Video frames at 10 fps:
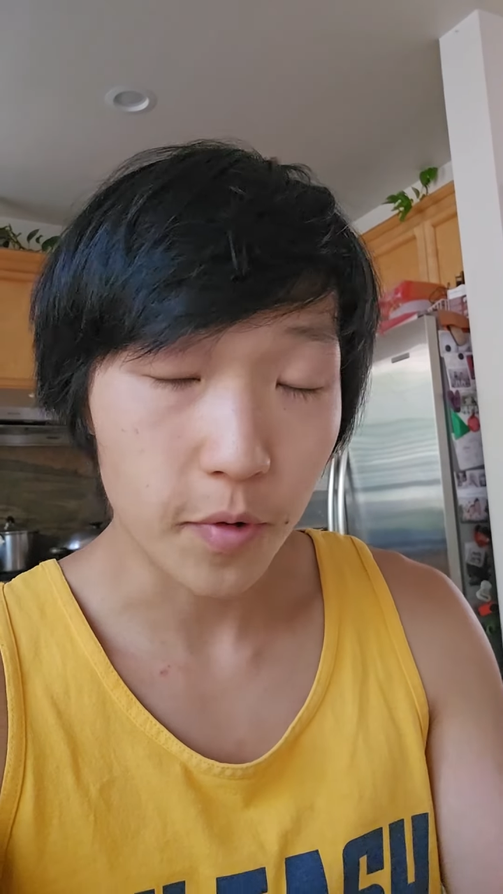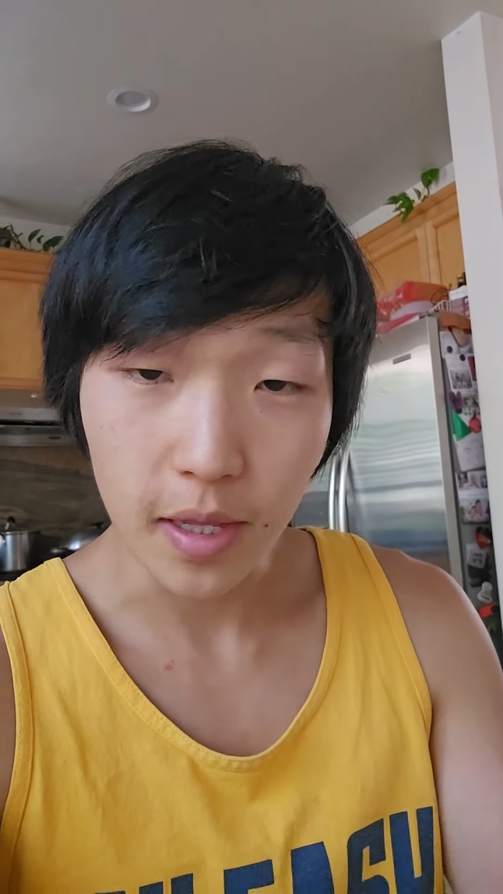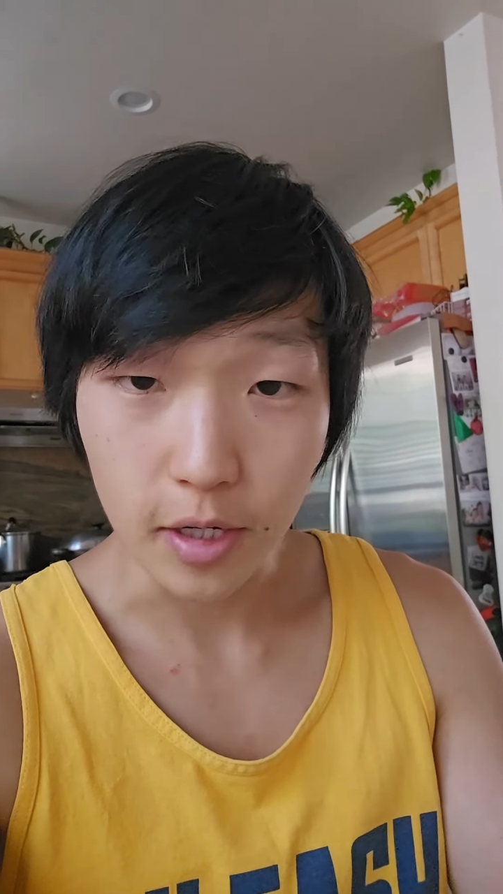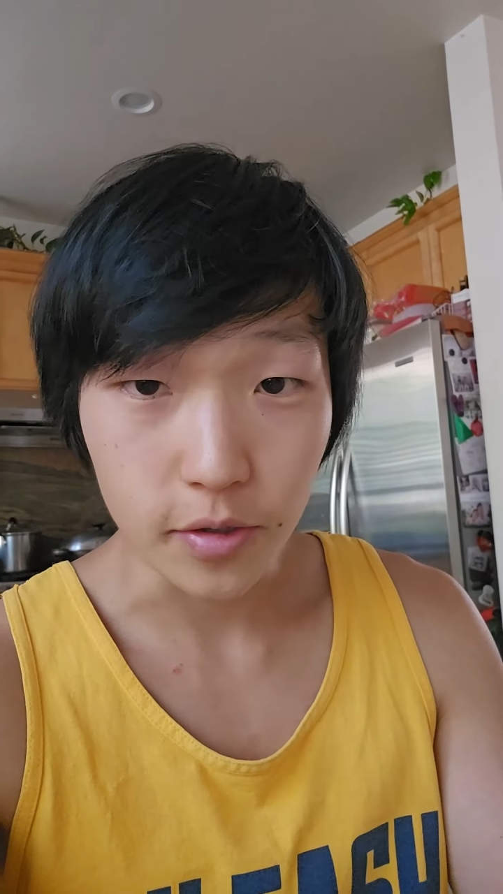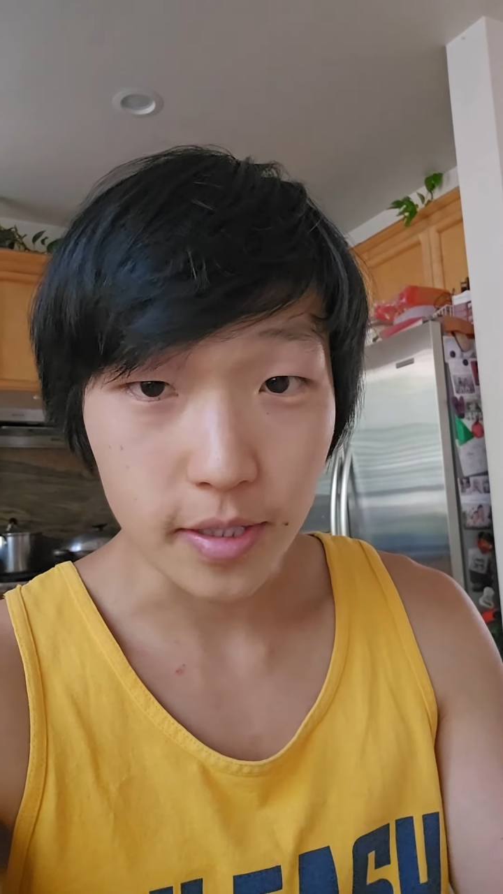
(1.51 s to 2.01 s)

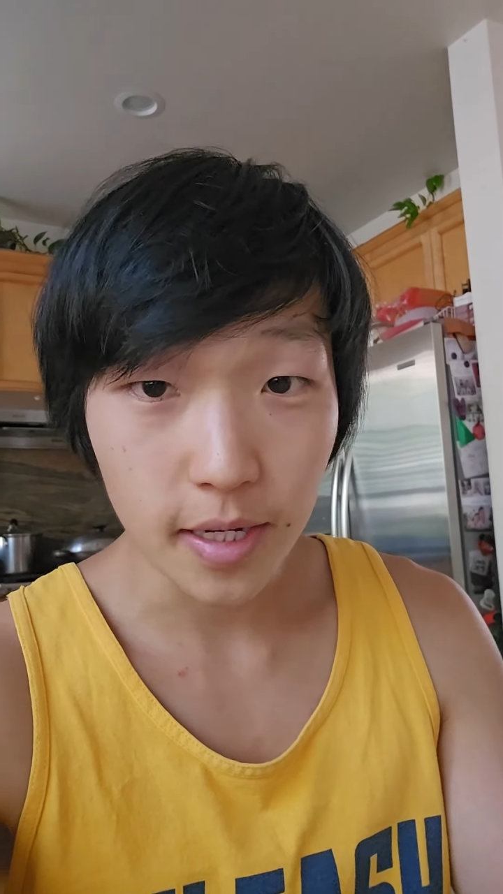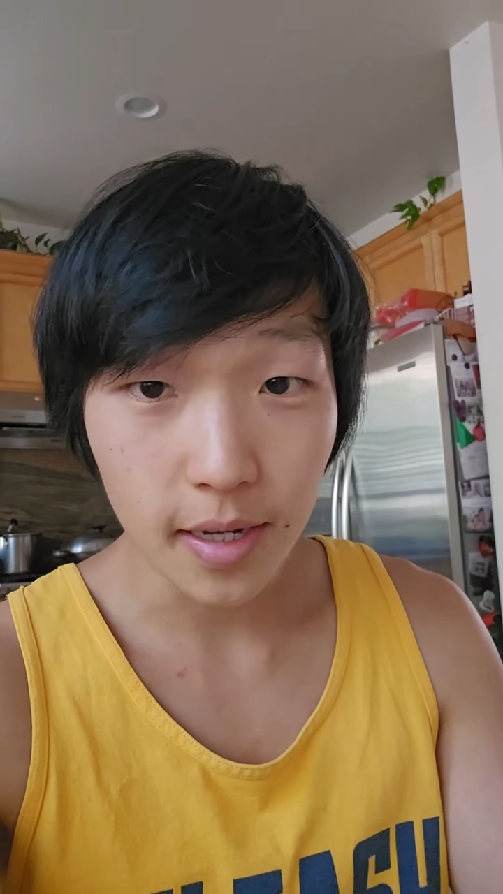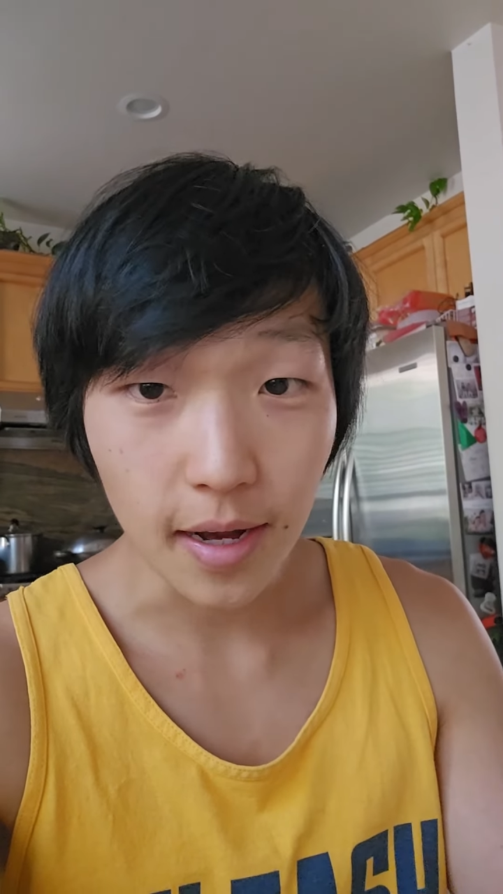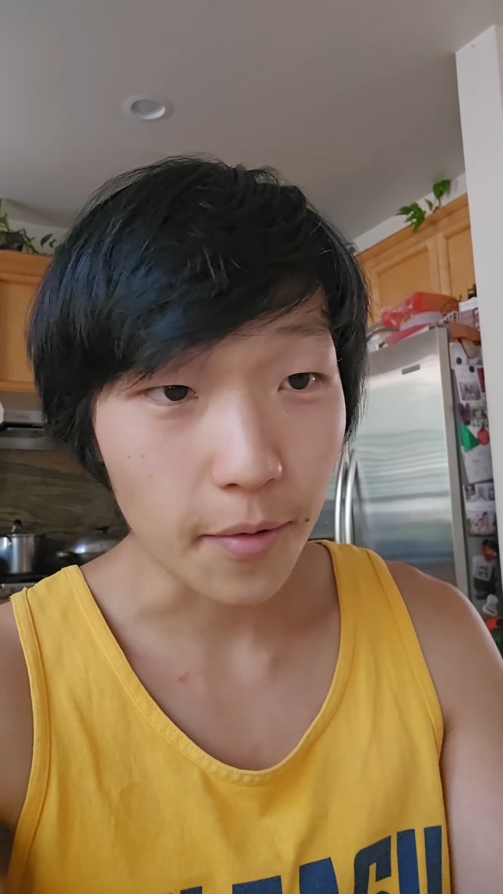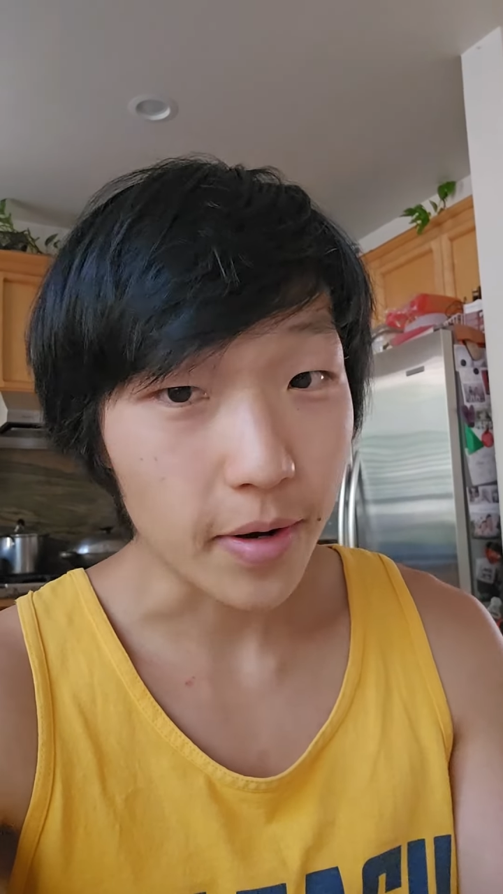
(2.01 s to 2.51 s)
really
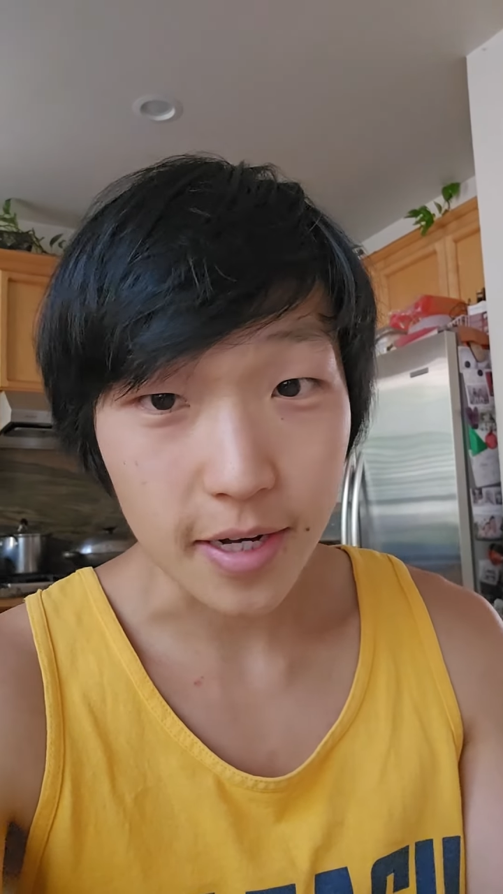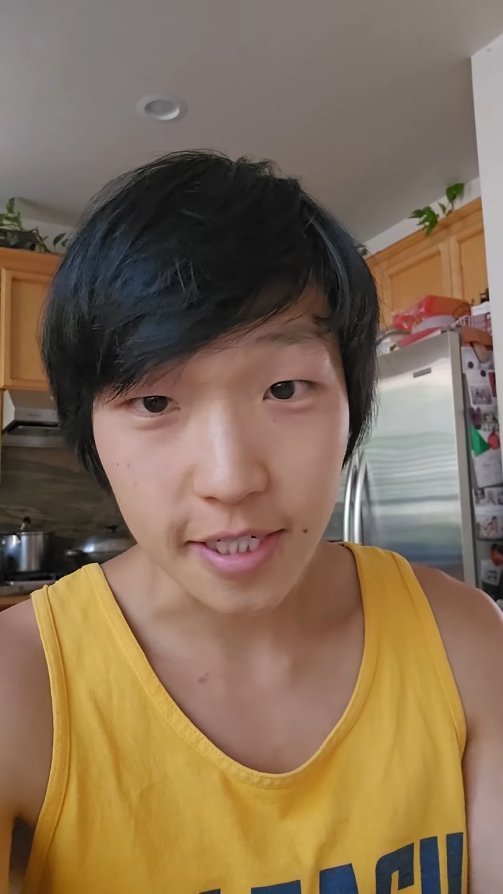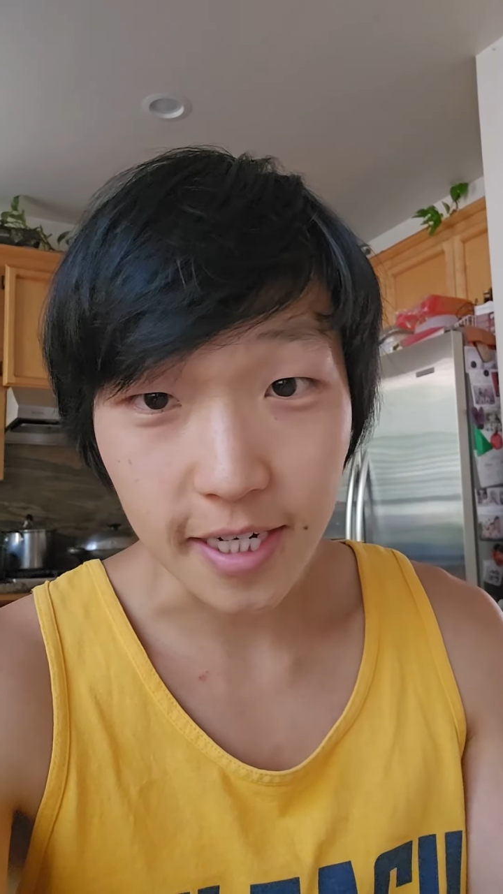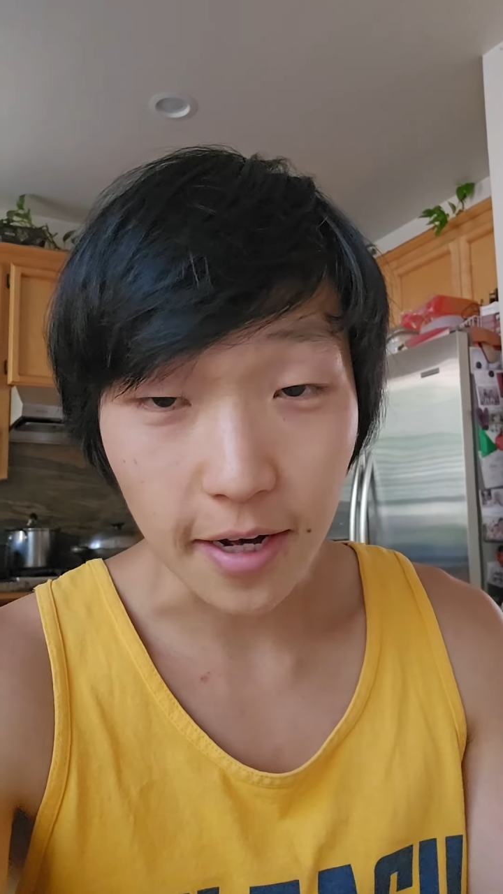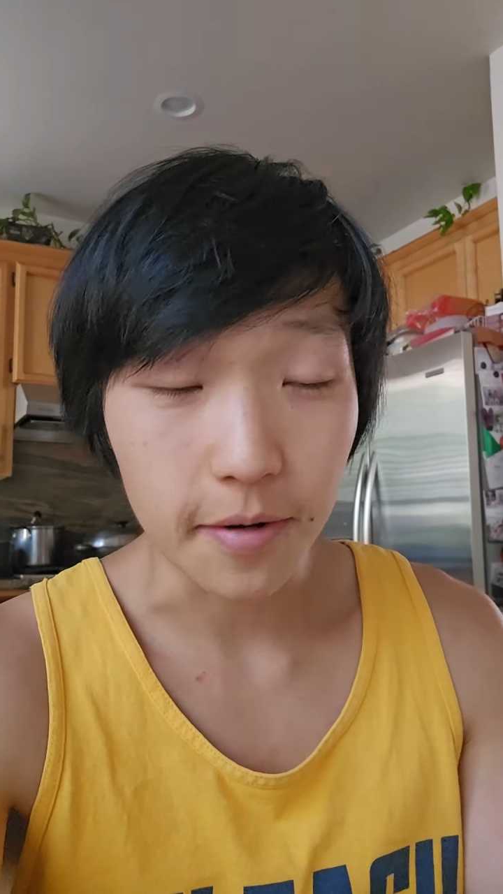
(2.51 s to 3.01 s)
interesting and I wanted
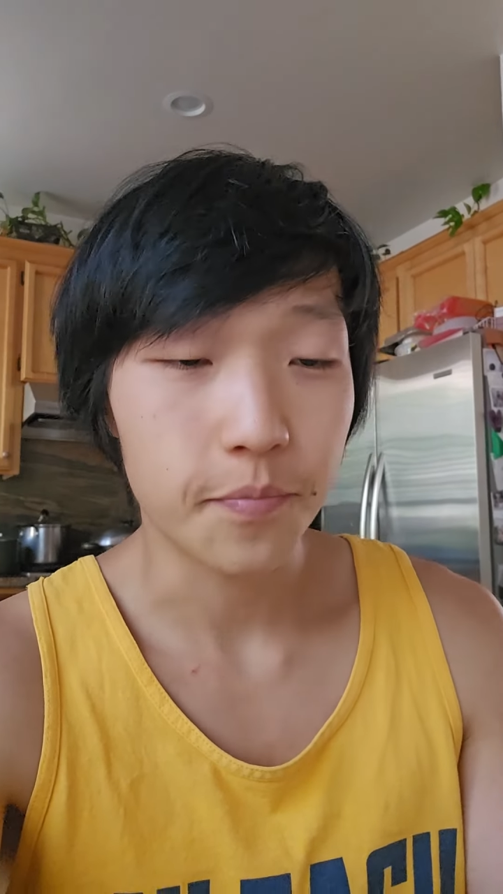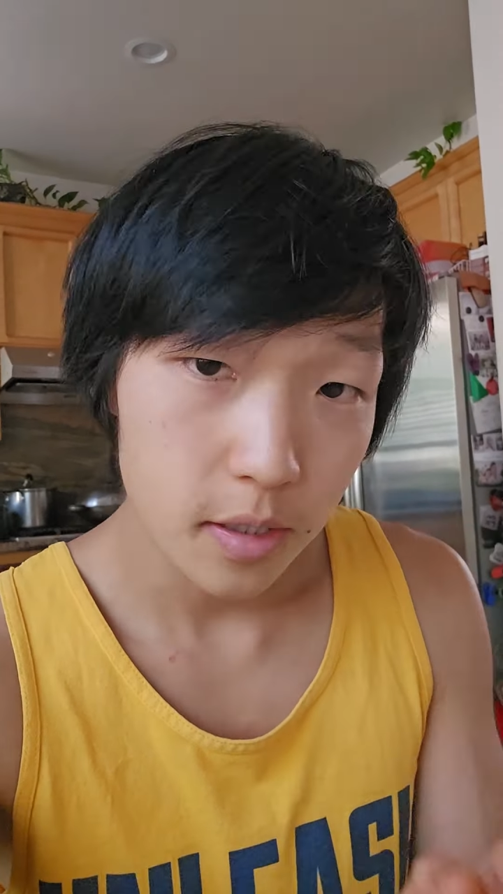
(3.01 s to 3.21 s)
to share.